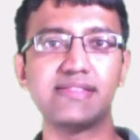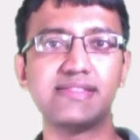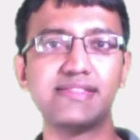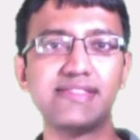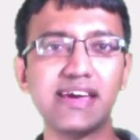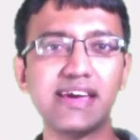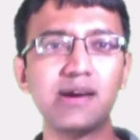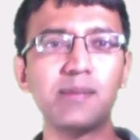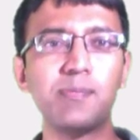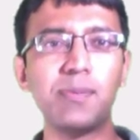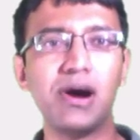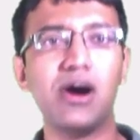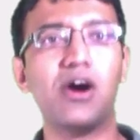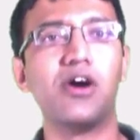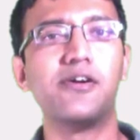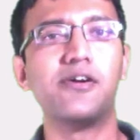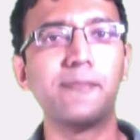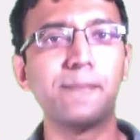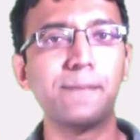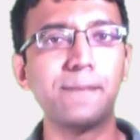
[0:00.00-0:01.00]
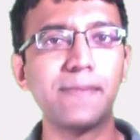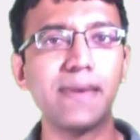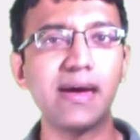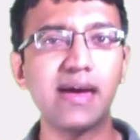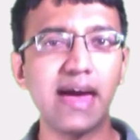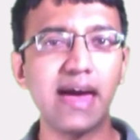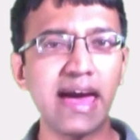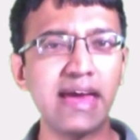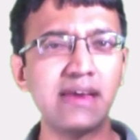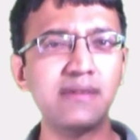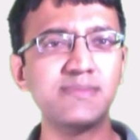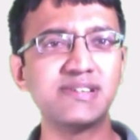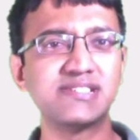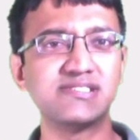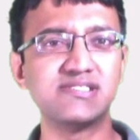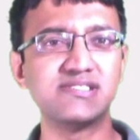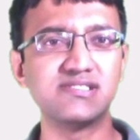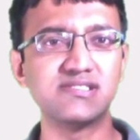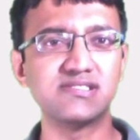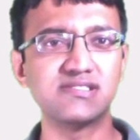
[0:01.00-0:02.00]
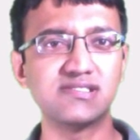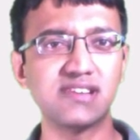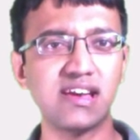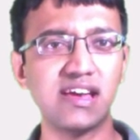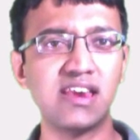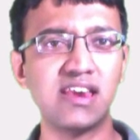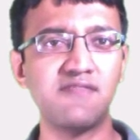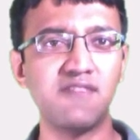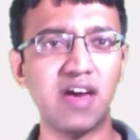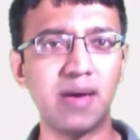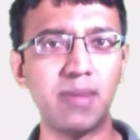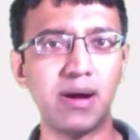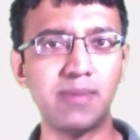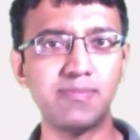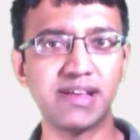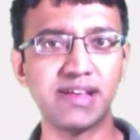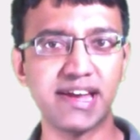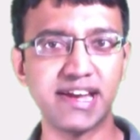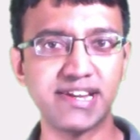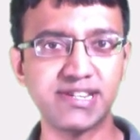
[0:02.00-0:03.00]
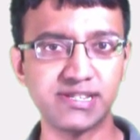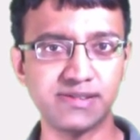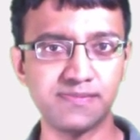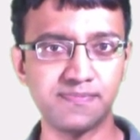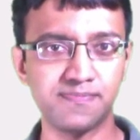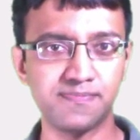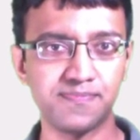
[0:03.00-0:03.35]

Think about error messages in a web application,